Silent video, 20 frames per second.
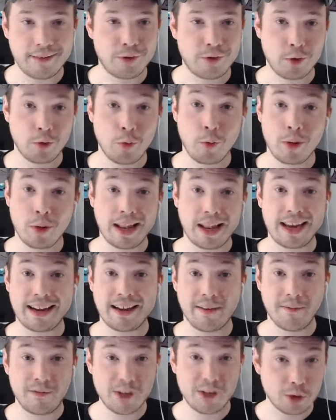you would
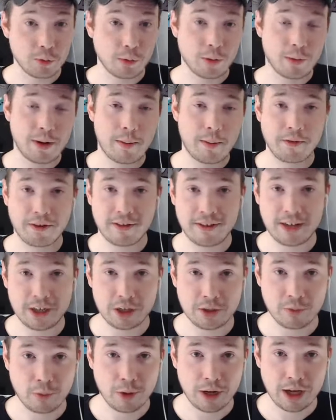like a visual
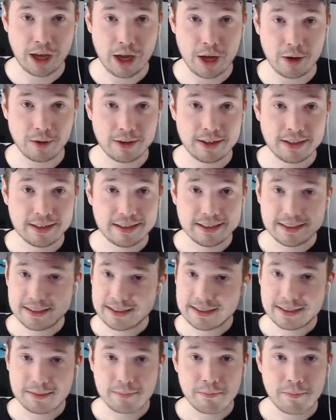representation of where to go,
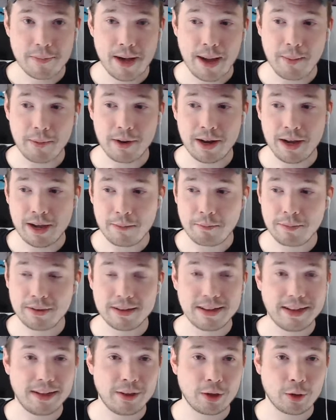popping up
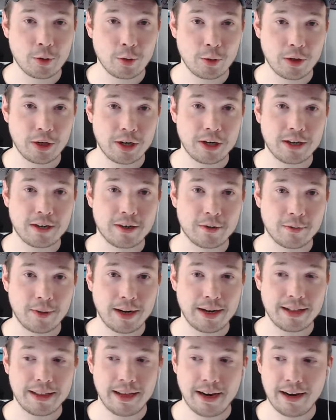in the corner
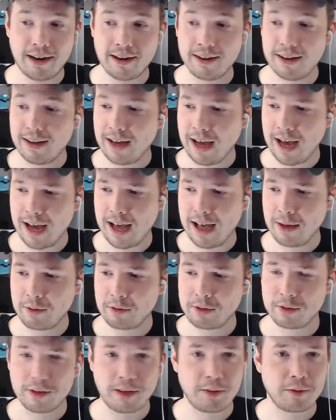right there. That
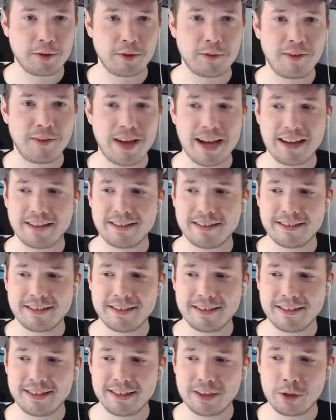was a little
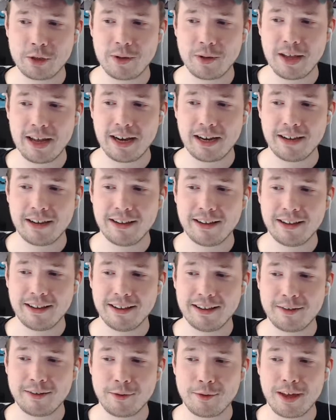fast. Let's do that.
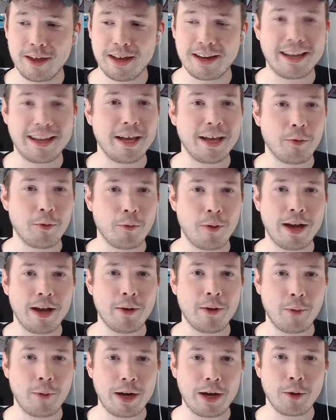Let's do that again. Why
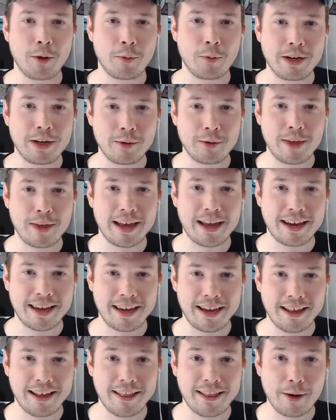don't we do that
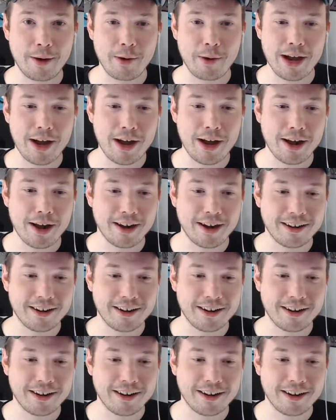again? There we are.